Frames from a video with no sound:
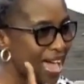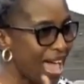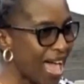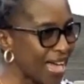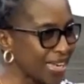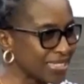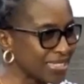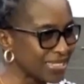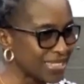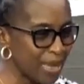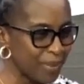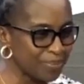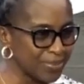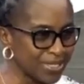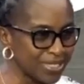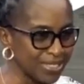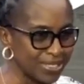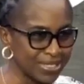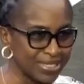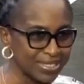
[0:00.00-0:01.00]

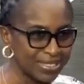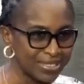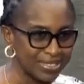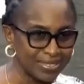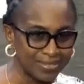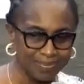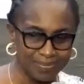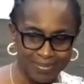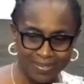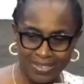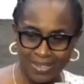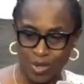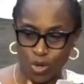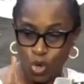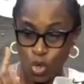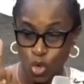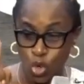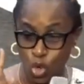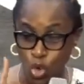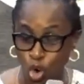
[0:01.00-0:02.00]
accept it,
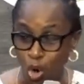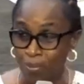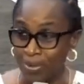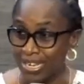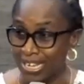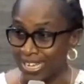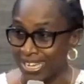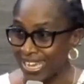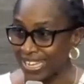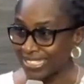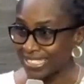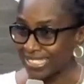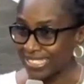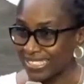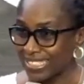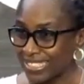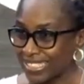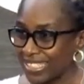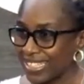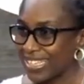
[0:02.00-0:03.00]
communicate
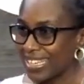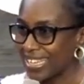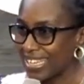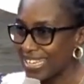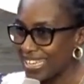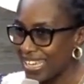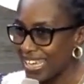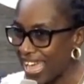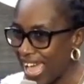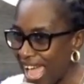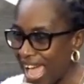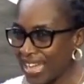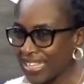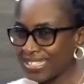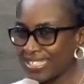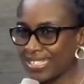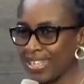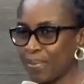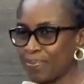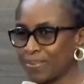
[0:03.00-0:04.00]
it,
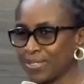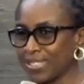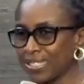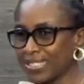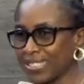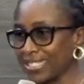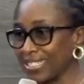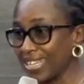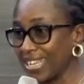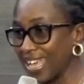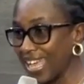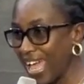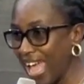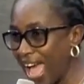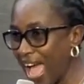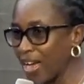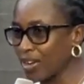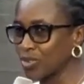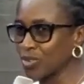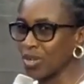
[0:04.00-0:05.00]
accept it,
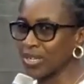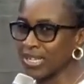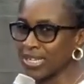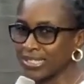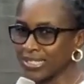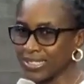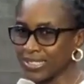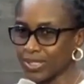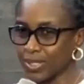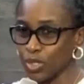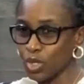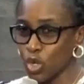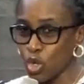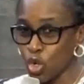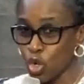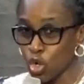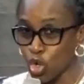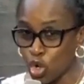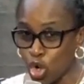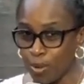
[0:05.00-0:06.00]
acknowledge it,
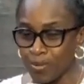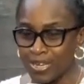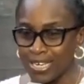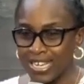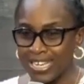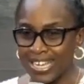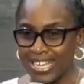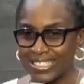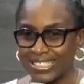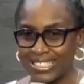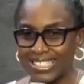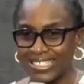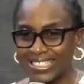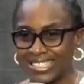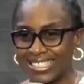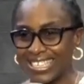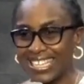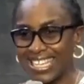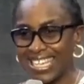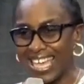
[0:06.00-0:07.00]
communicate
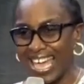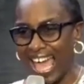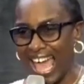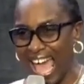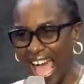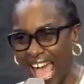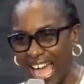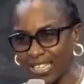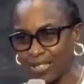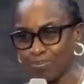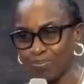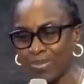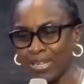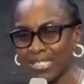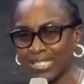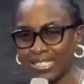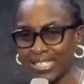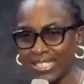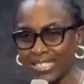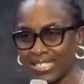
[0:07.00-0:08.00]
it,
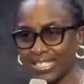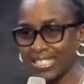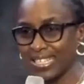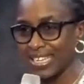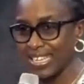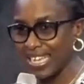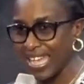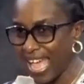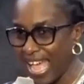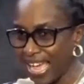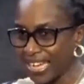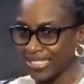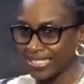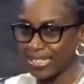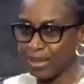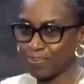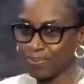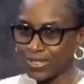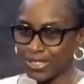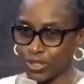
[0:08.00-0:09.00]
admit it,
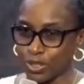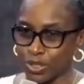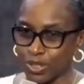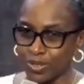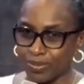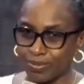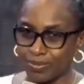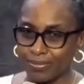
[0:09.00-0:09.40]
accept it.